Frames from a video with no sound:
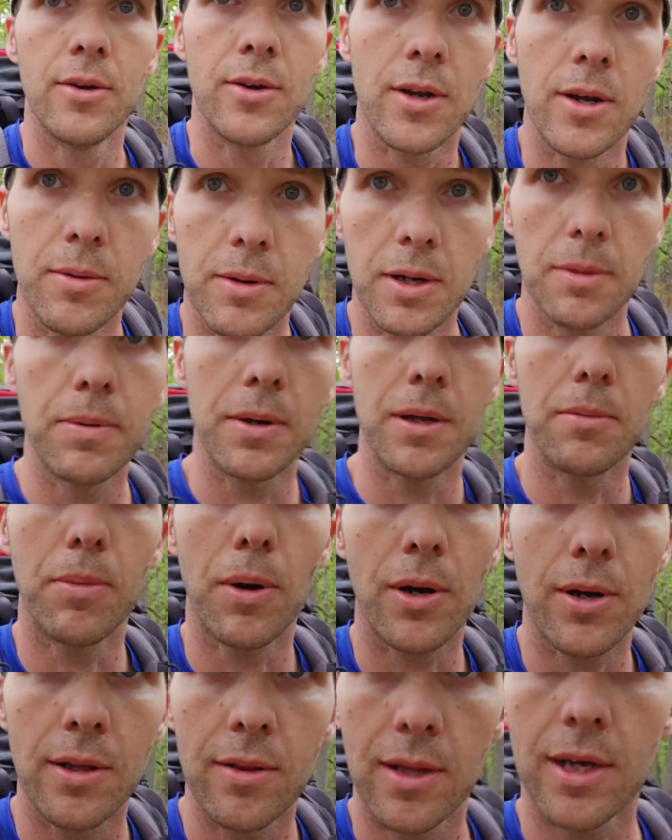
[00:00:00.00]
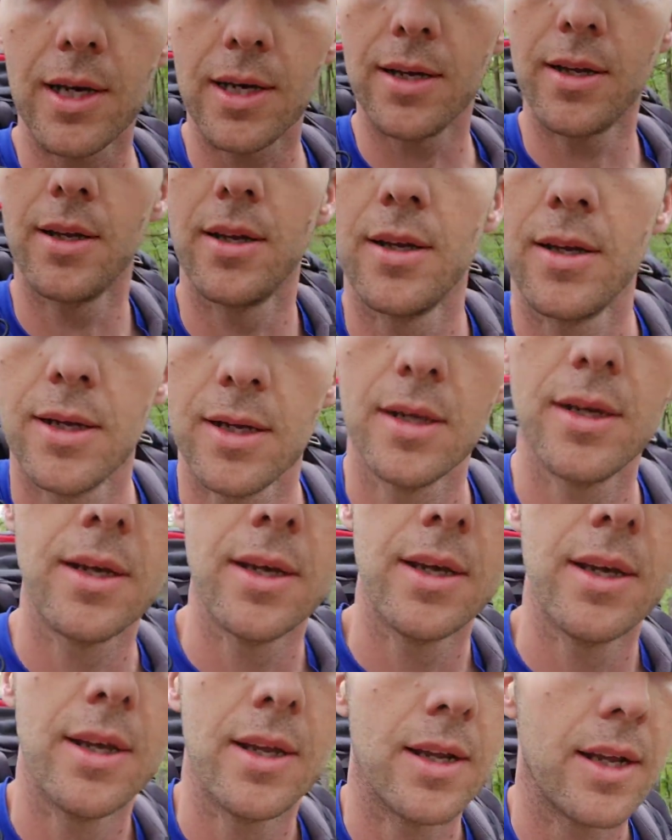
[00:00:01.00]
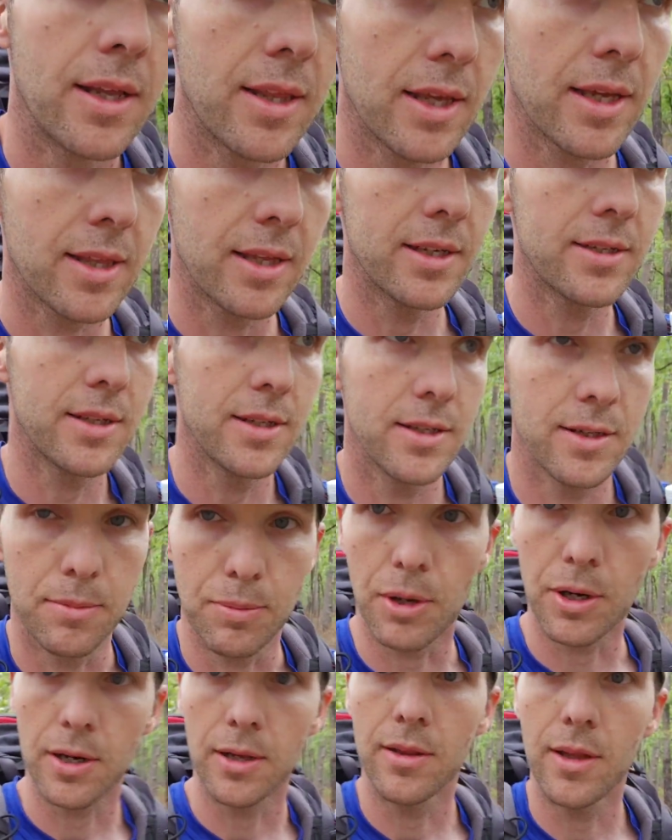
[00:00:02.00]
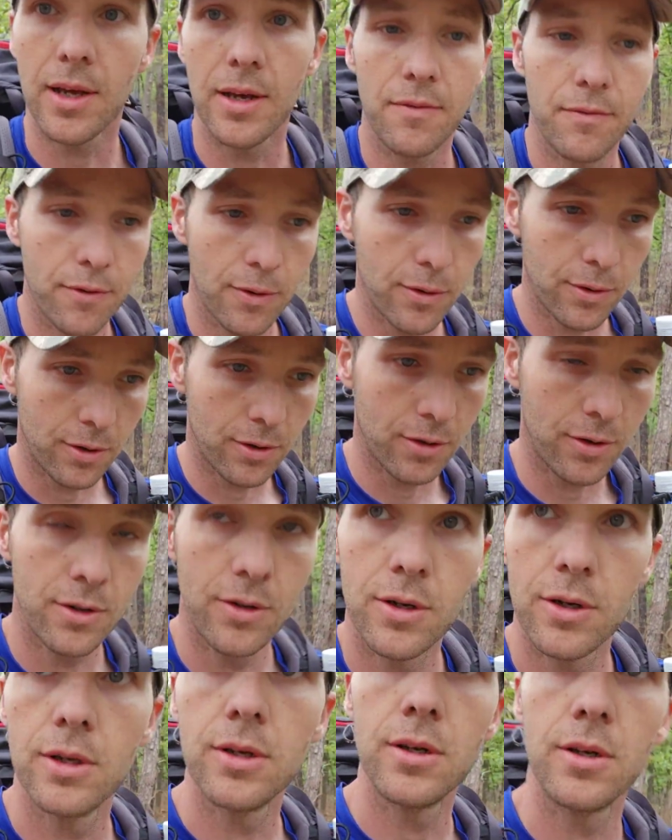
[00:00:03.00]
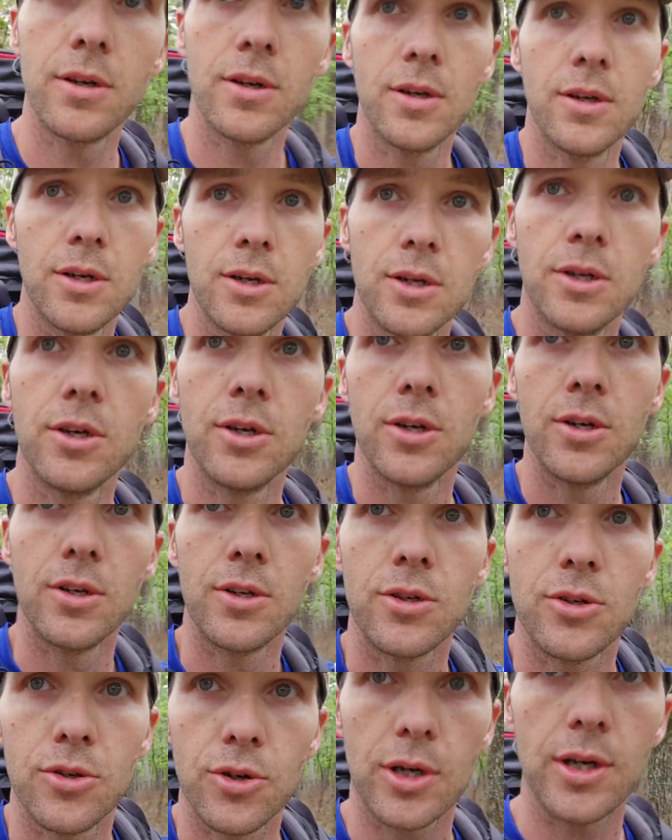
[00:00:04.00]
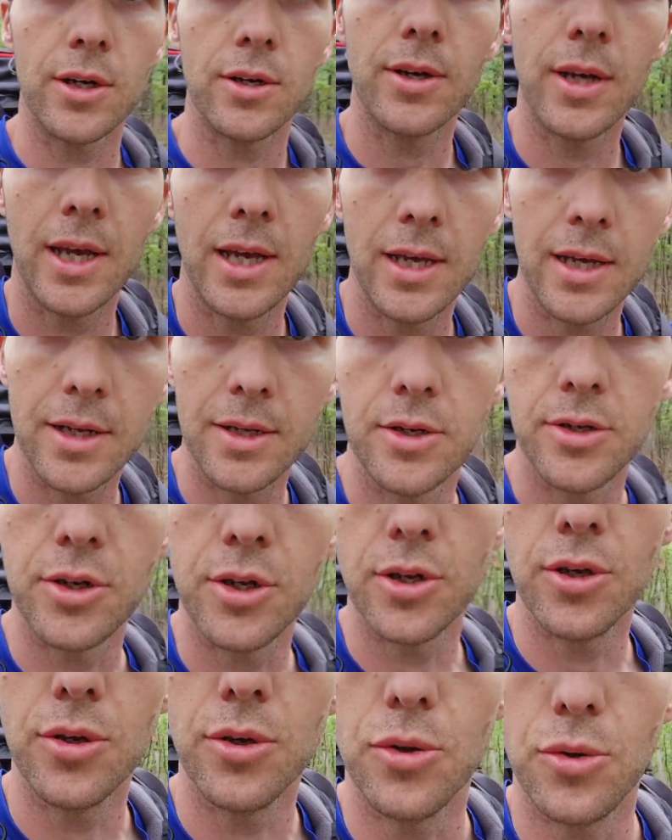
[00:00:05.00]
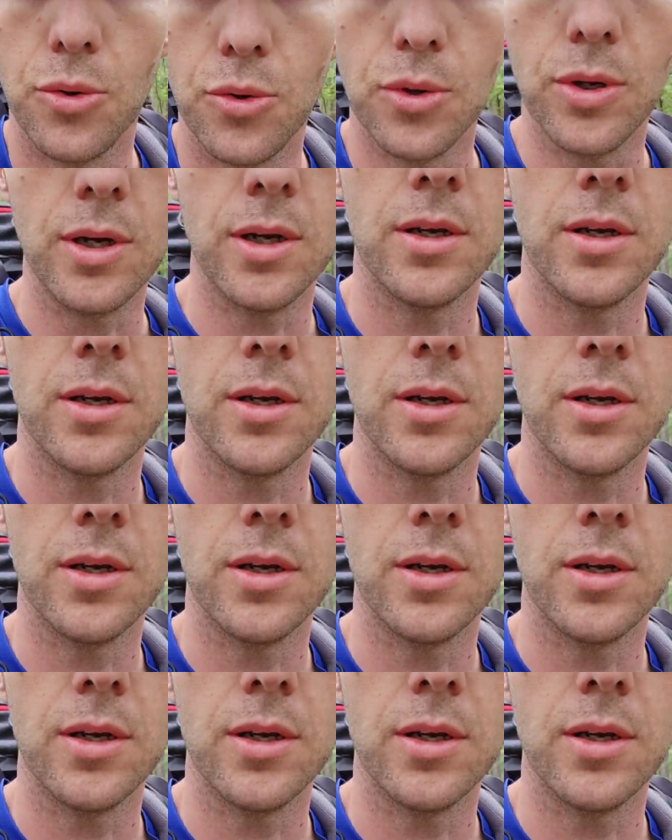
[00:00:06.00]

Coming up on a parking lot. I think this is the parking lot for Trailhead two.